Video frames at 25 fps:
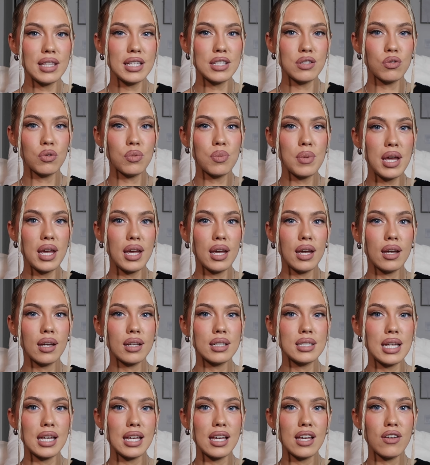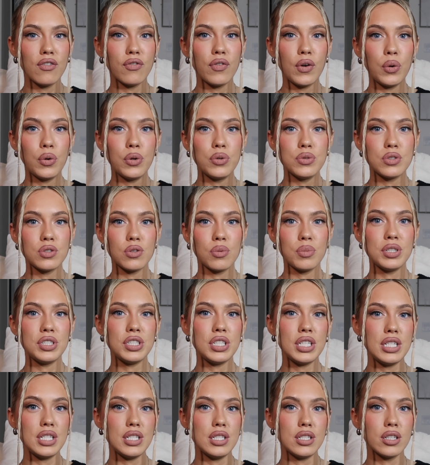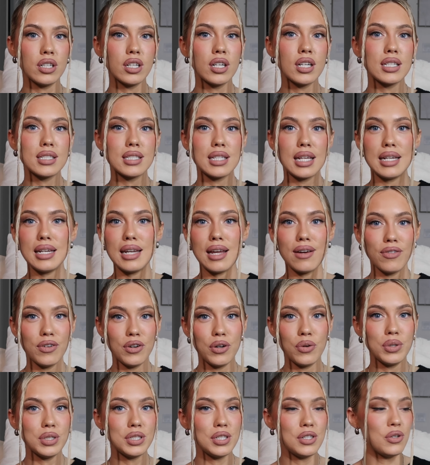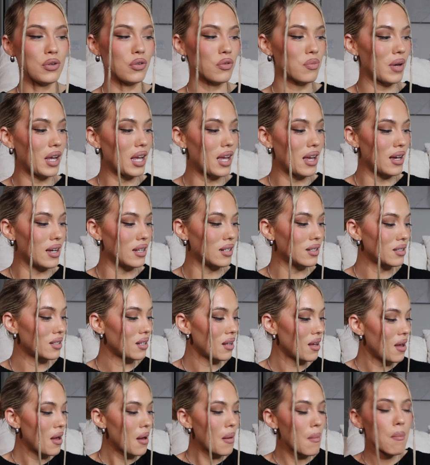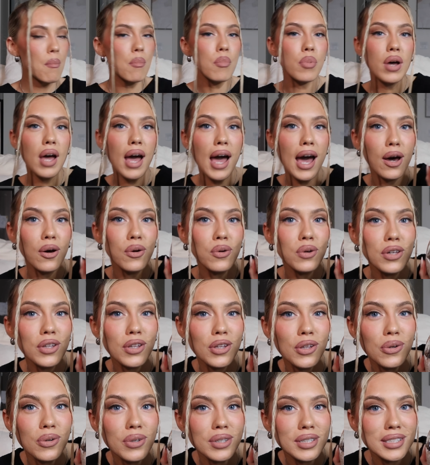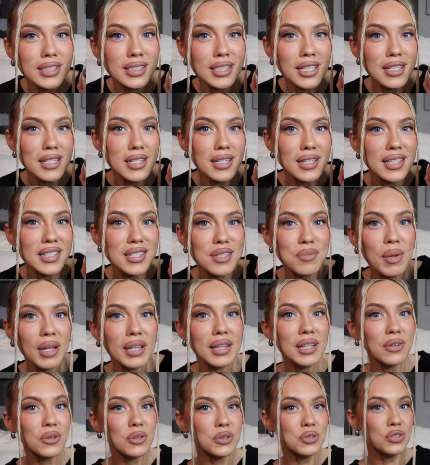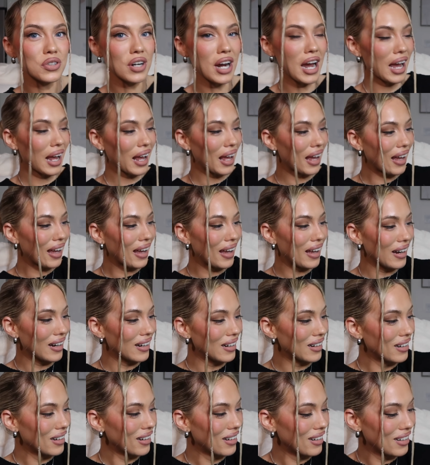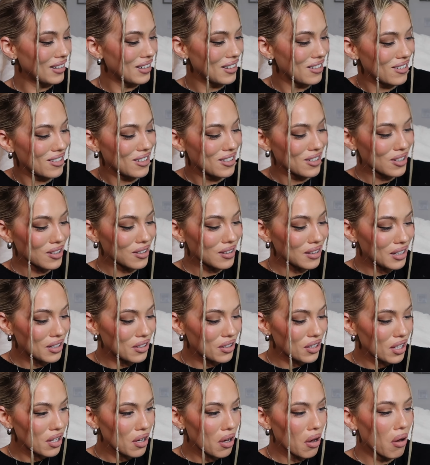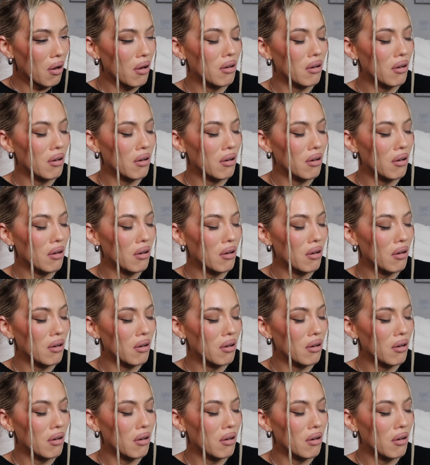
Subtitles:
this will make taking photos so much easier because I never know what to do with my hands. But how cute is he? He's my little dragon. You're literally...